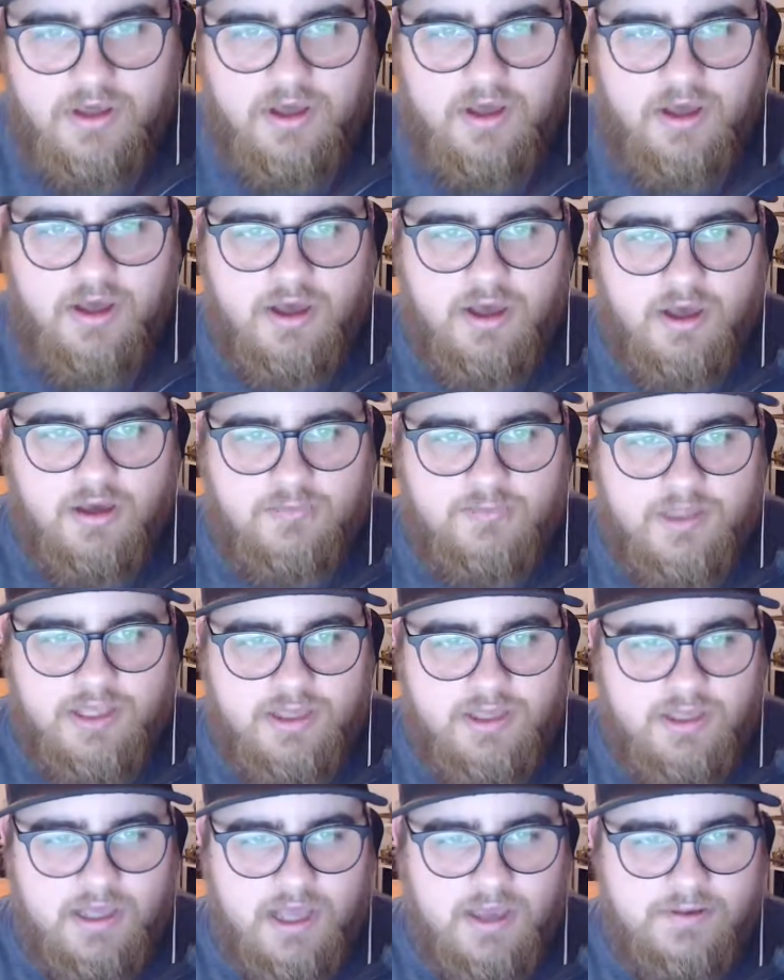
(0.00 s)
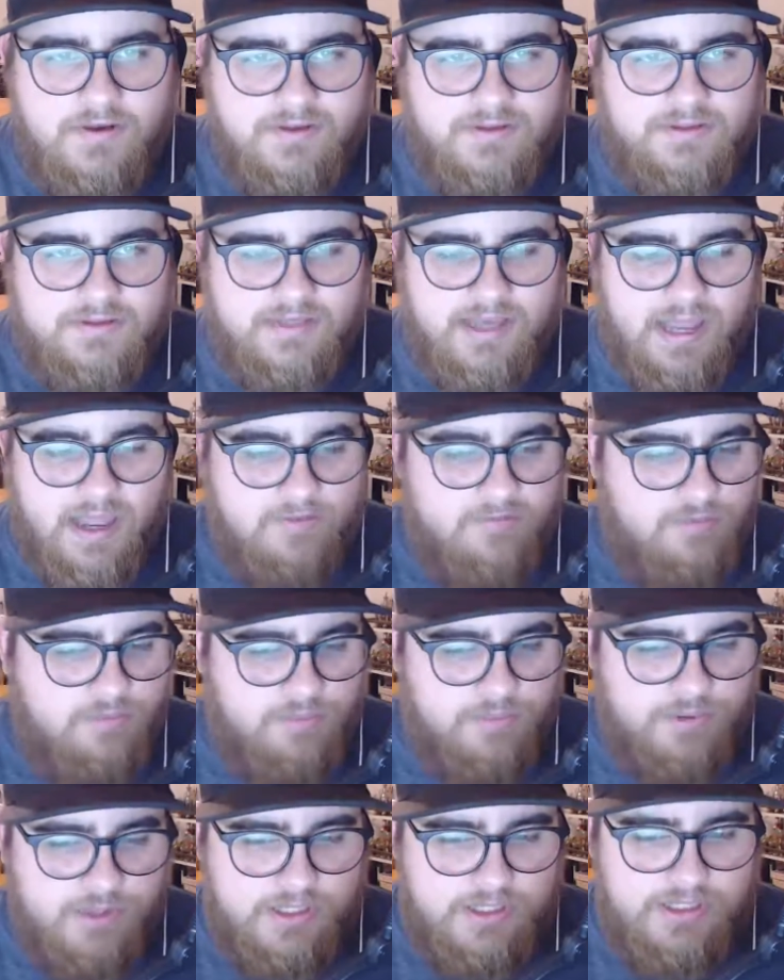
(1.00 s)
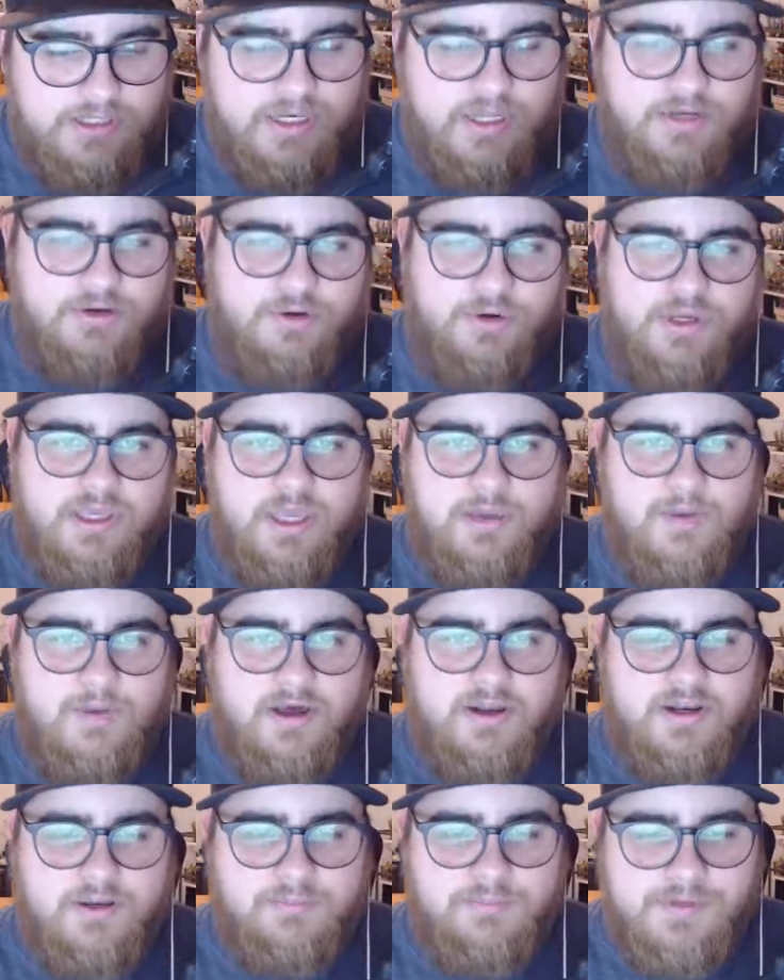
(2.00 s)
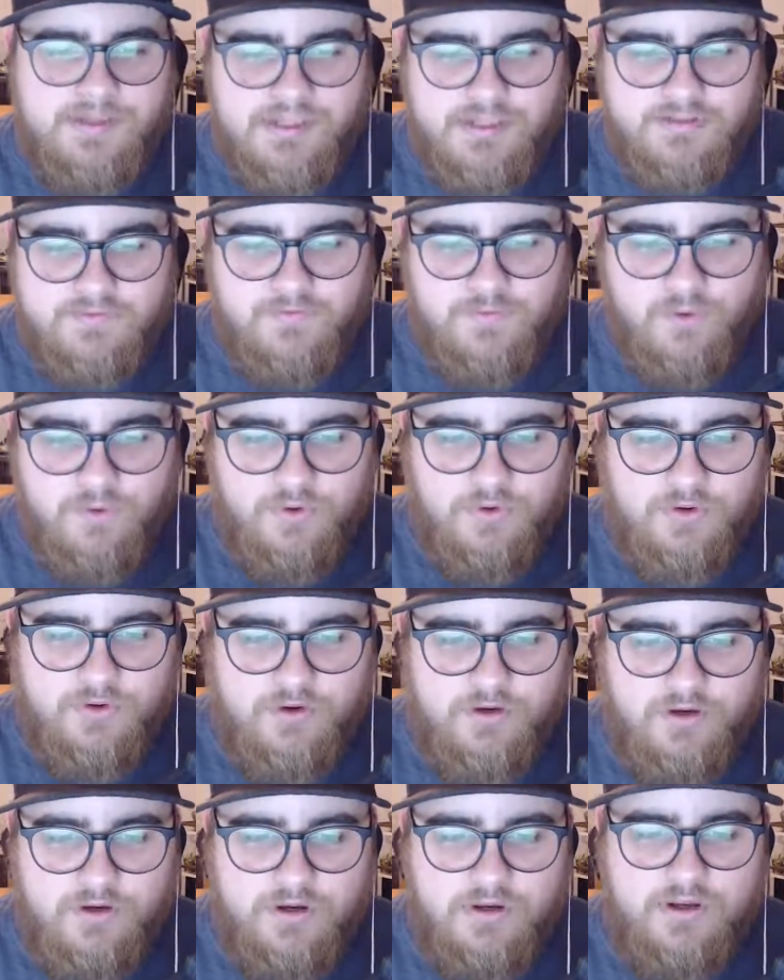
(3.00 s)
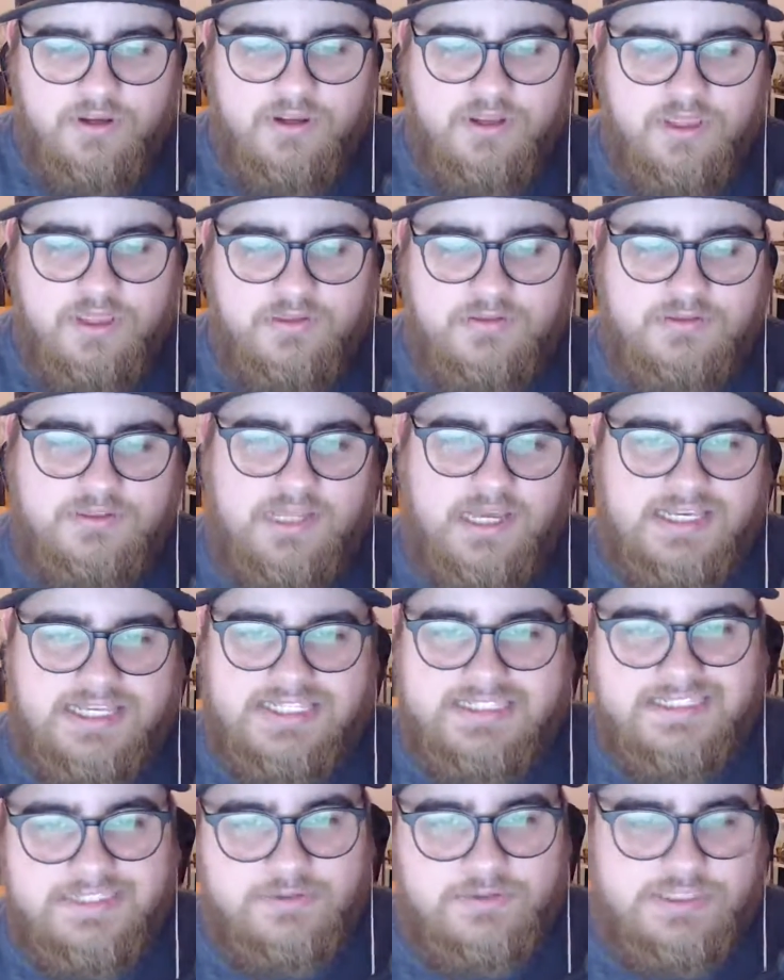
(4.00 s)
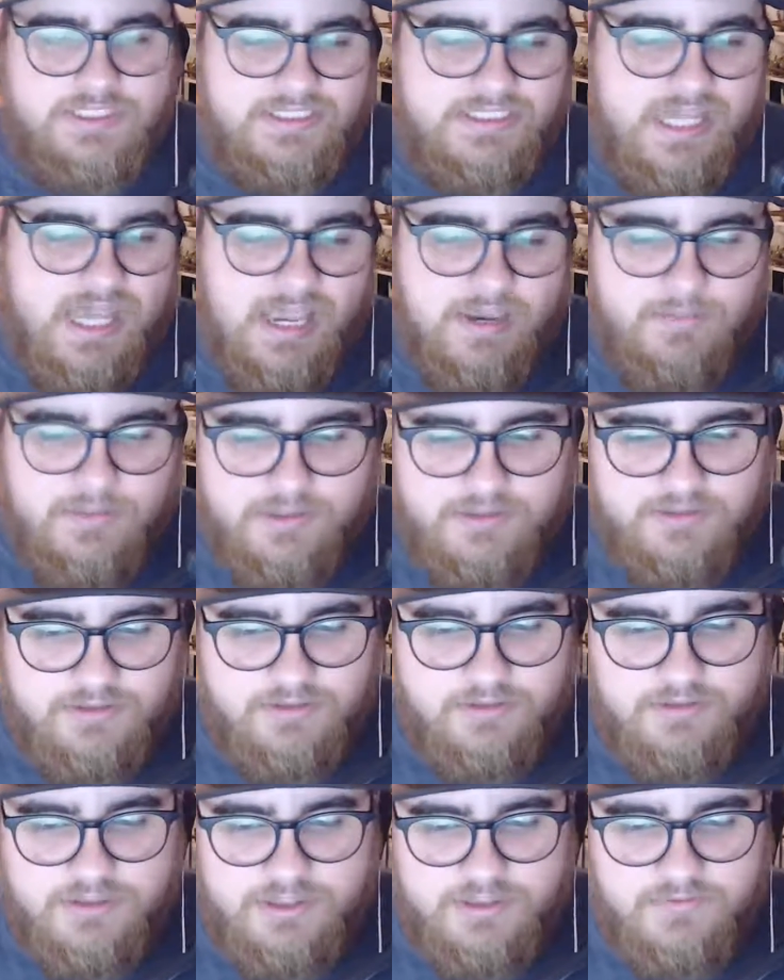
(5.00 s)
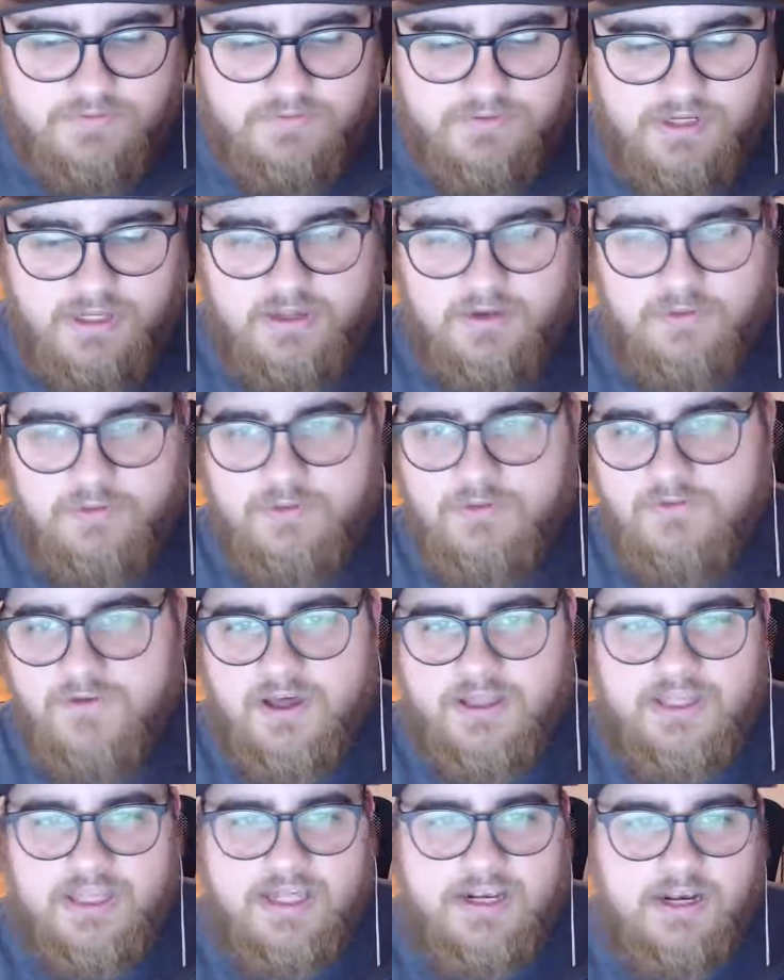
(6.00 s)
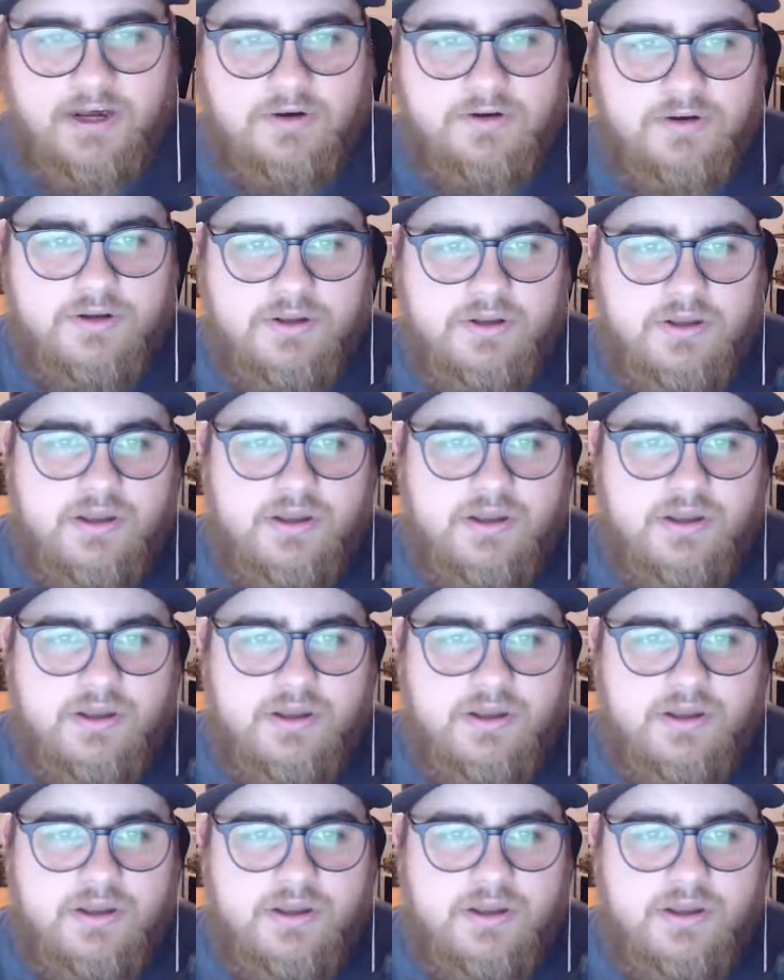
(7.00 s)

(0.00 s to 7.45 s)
Yeah, I haven't played it. I know it came out on PS4. I guess it was a timed exclusive. Now we found that out.